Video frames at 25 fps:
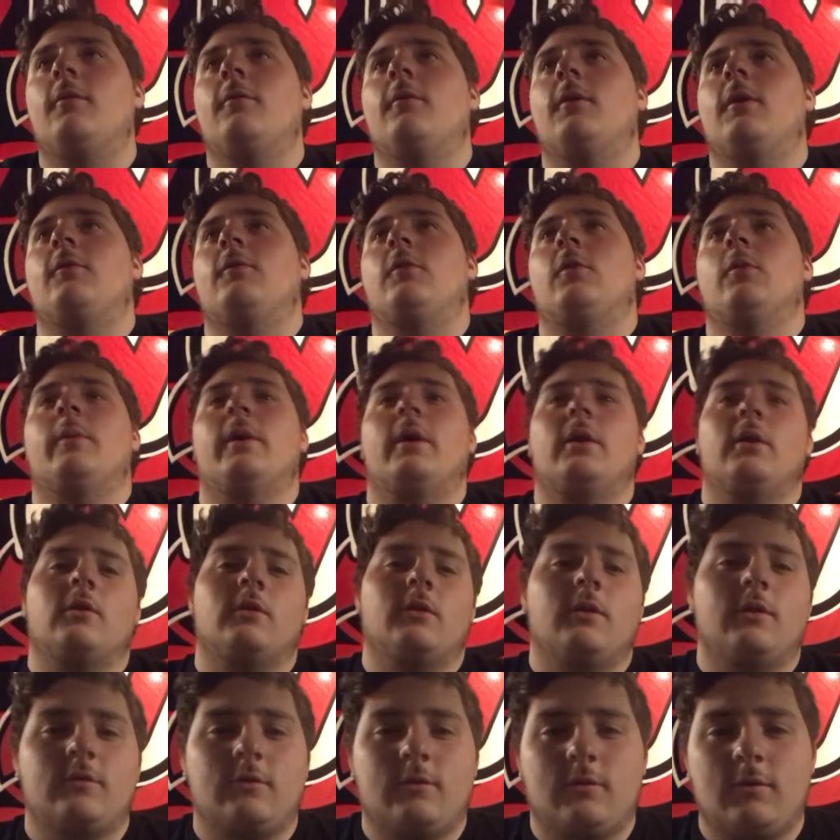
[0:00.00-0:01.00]
I feel better.
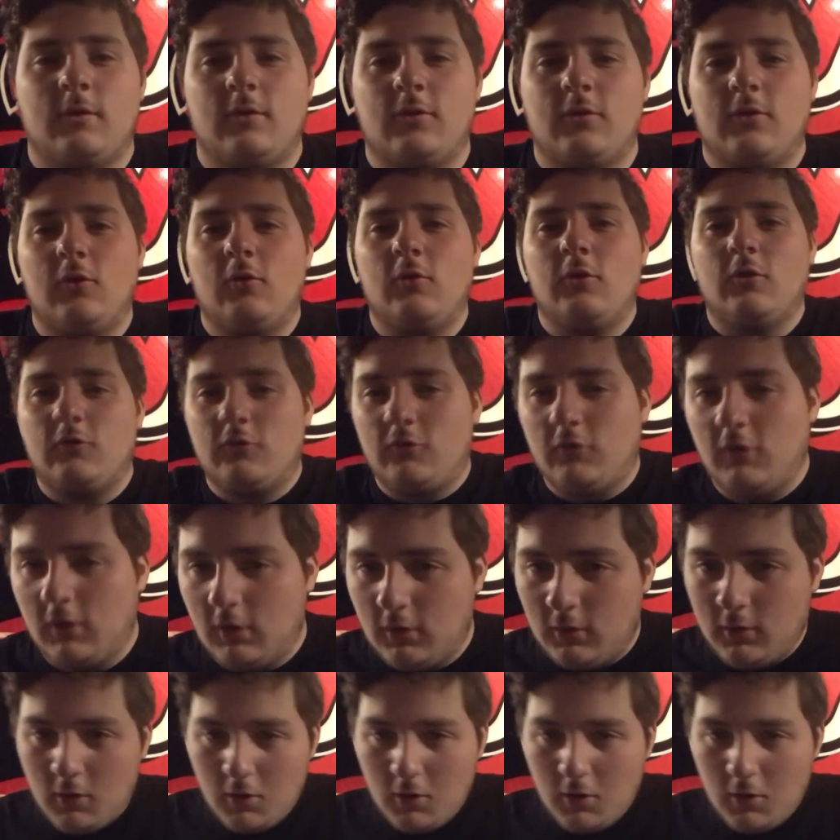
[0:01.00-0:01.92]
Let's do this shit.